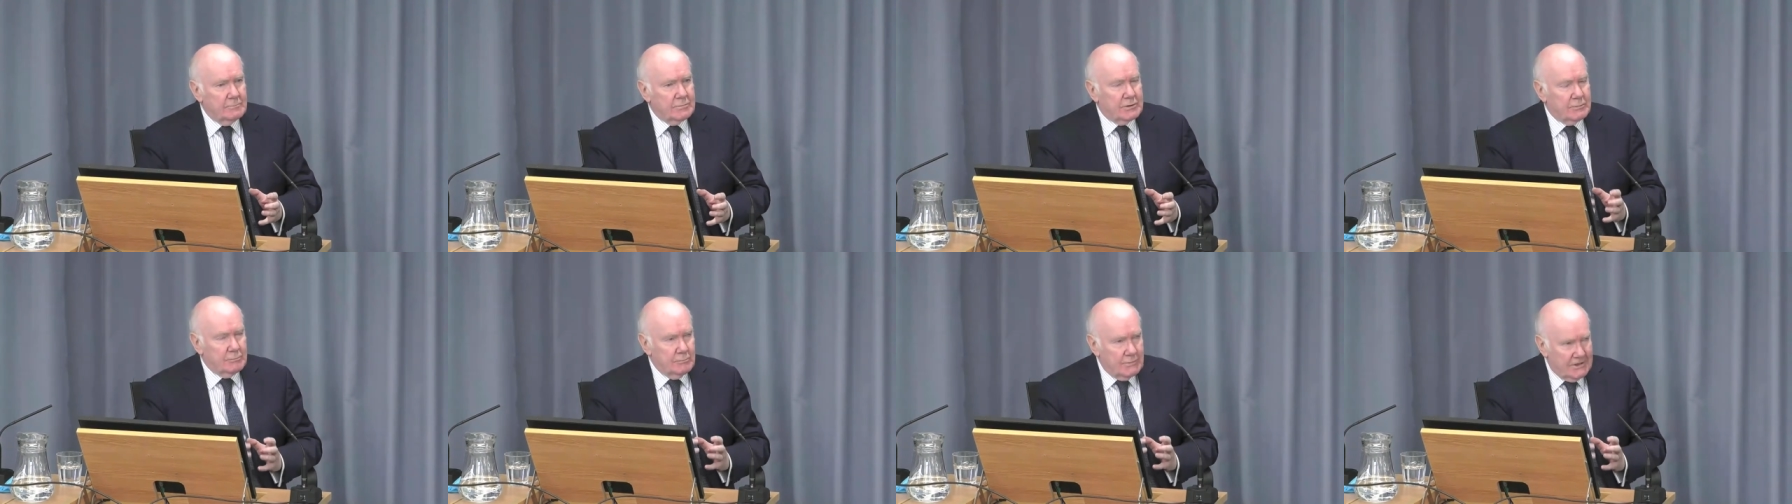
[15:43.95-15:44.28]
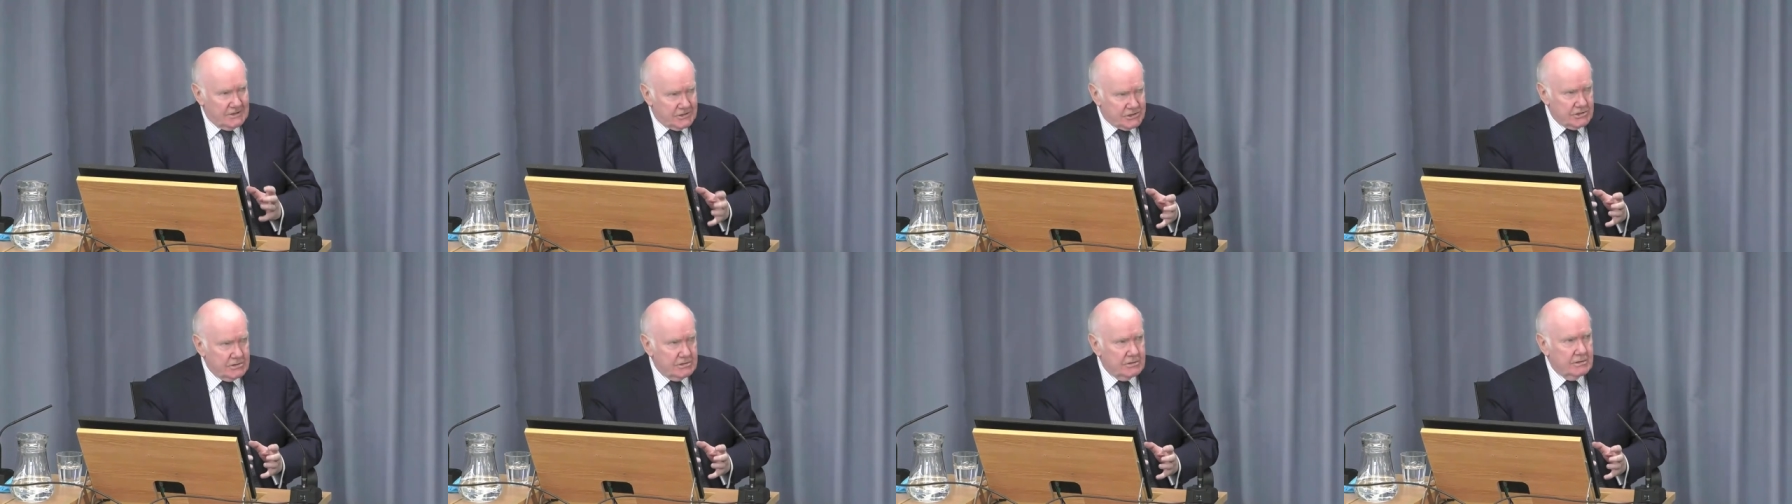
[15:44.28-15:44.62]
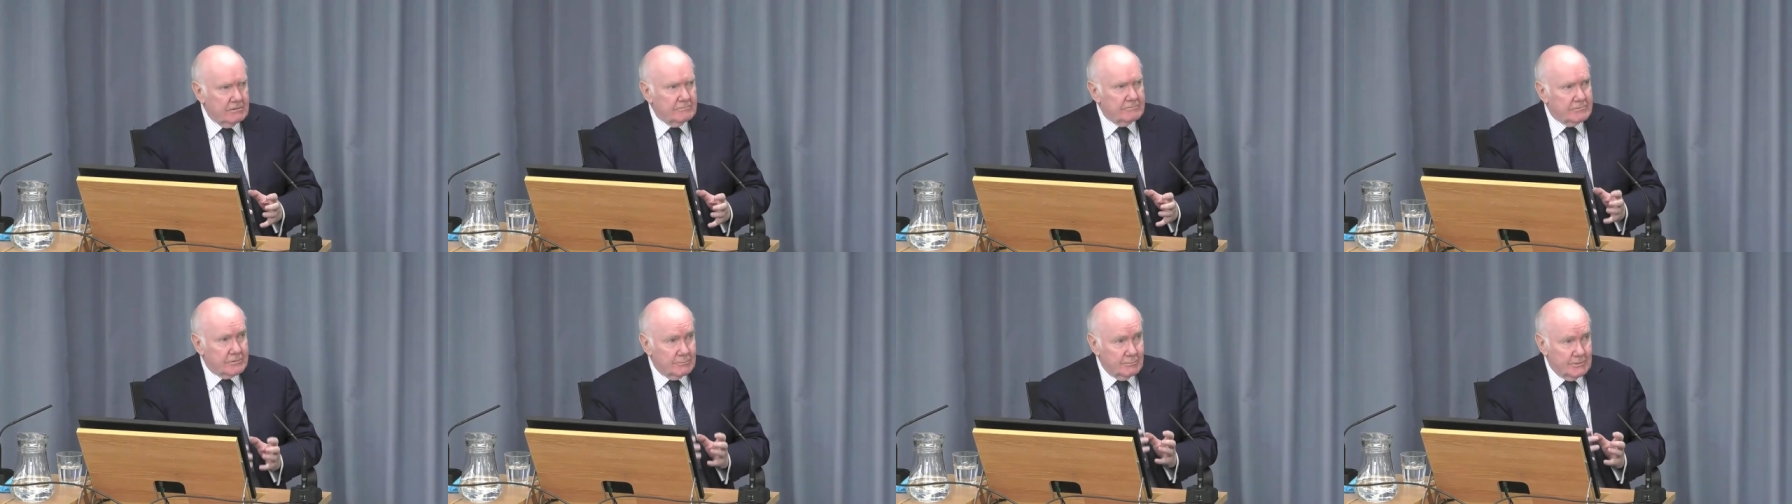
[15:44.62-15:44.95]

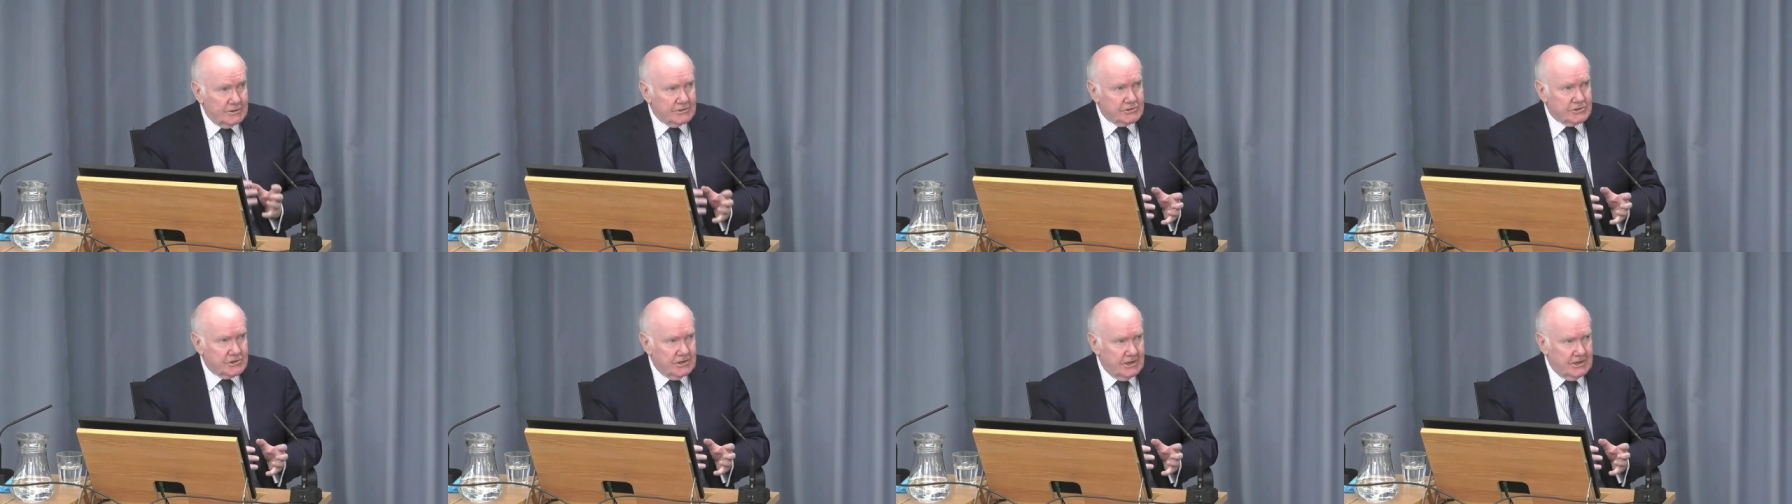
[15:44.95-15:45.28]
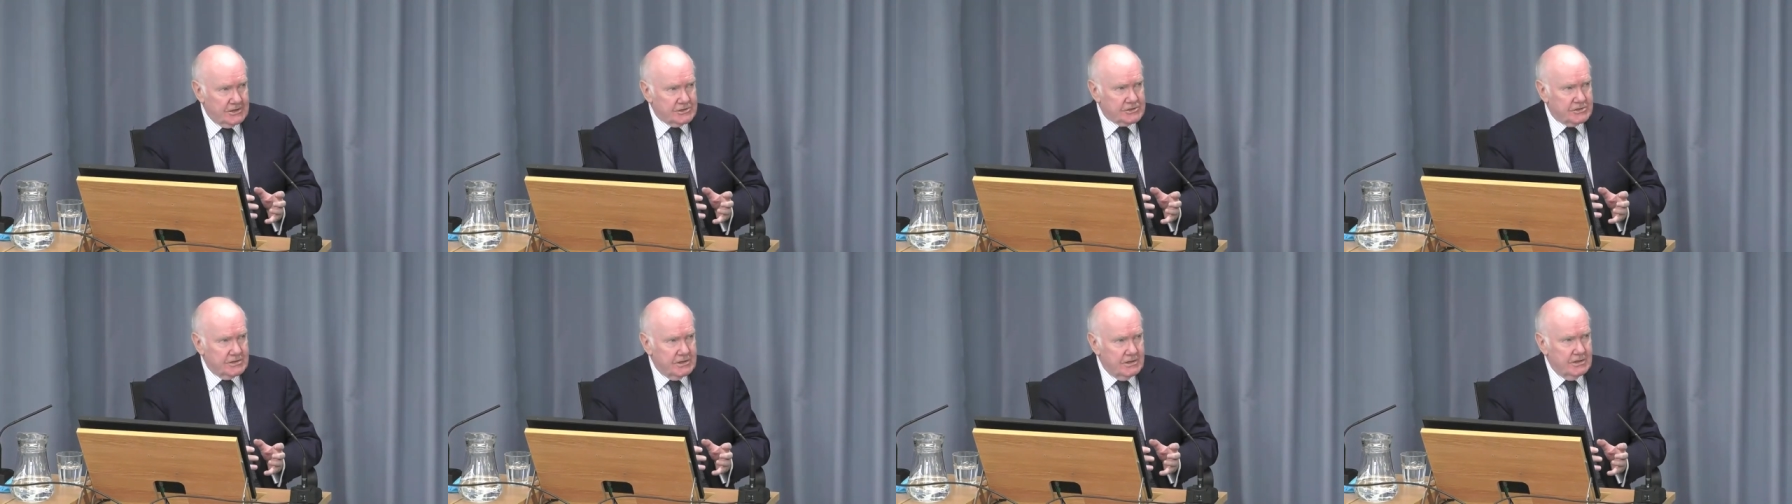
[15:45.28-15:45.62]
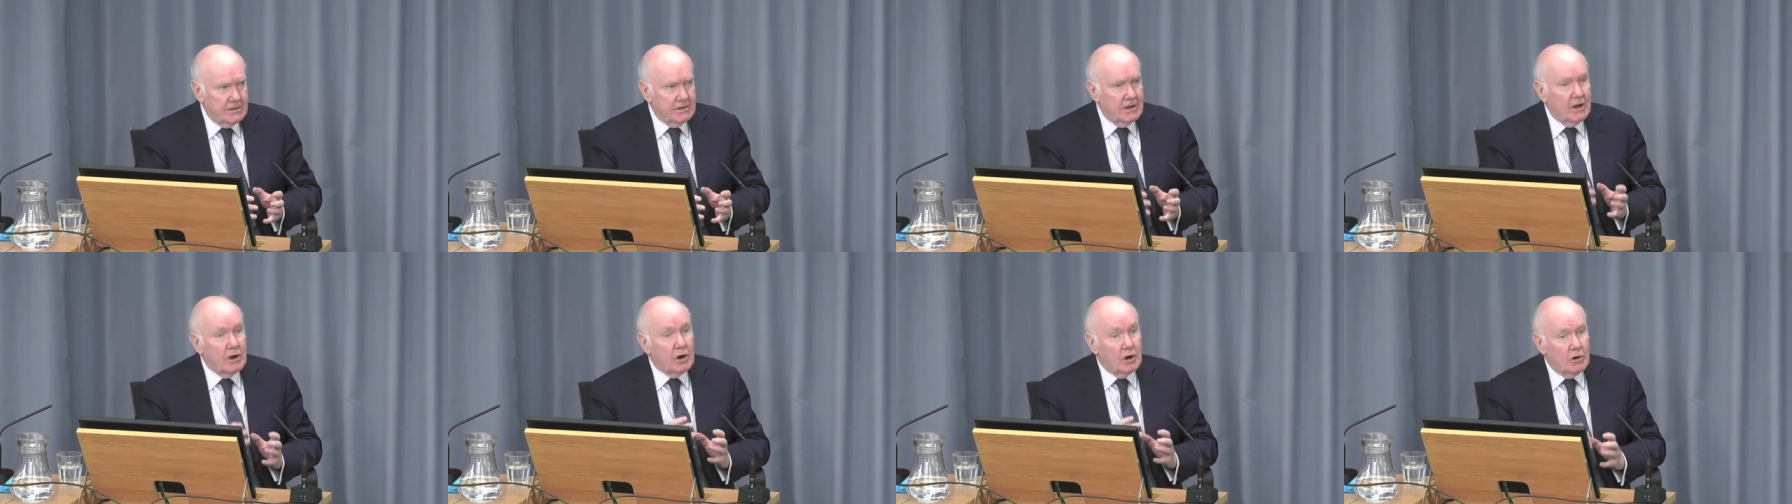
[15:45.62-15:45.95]
permission from the Treasury,